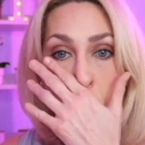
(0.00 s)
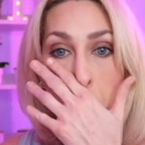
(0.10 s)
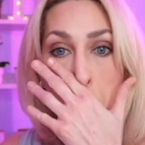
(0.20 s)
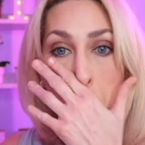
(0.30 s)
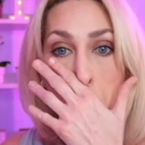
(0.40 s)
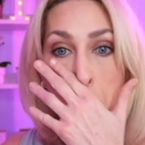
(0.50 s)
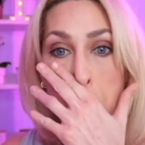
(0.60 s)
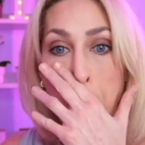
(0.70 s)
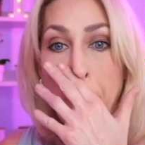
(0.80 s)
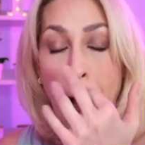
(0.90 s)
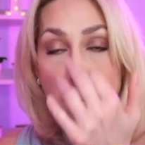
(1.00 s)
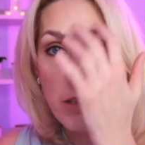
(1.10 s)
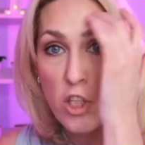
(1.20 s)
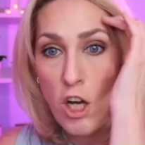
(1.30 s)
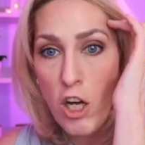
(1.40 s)
Google map
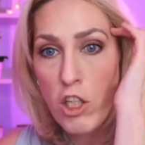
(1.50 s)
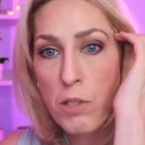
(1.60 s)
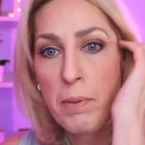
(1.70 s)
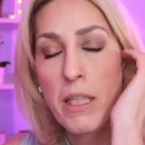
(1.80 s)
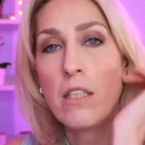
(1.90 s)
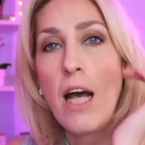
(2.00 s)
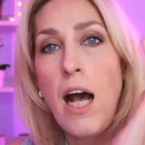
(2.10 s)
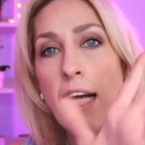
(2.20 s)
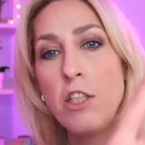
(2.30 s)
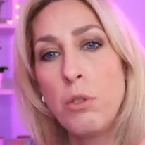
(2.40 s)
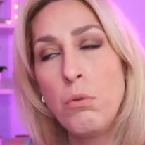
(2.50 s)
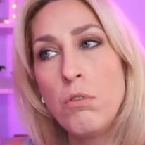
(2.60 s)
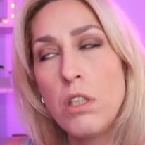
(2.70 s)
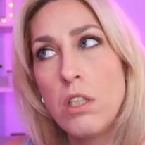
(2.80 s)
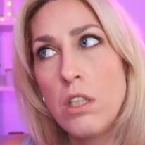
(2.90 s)
search because I do
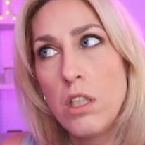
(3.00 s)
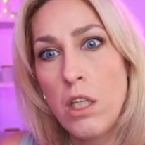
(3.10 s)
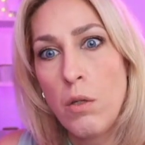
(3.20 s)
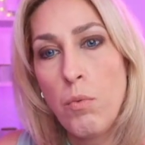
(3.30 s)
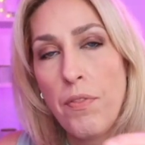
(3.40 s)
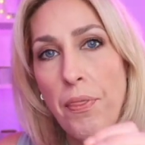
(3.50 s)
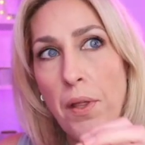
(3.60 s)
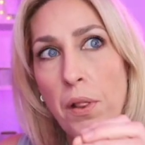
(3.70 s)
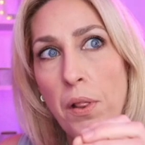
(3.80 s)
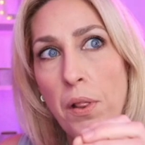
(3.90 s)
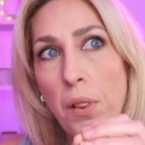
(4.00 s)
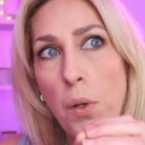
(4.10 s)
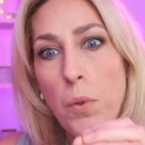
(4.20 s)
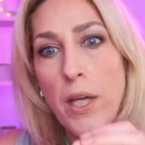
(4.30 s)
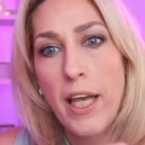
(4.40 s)
see what the
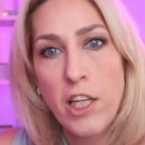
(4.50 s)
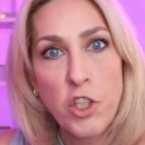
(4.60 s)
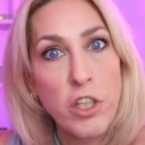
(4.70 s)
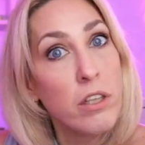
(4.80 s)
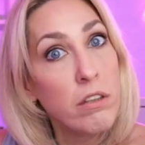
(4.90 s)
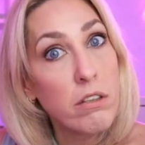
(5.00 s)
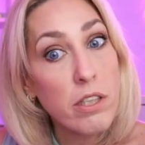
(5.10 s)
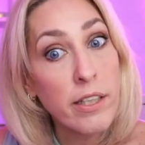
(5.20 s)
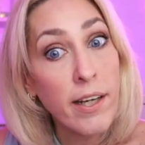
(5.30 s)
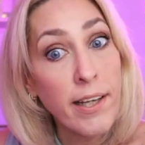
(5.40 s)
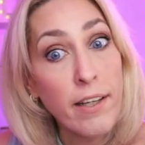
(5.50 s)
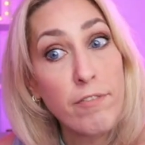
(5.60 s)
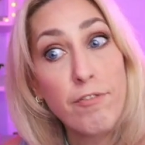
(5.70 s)
location looks like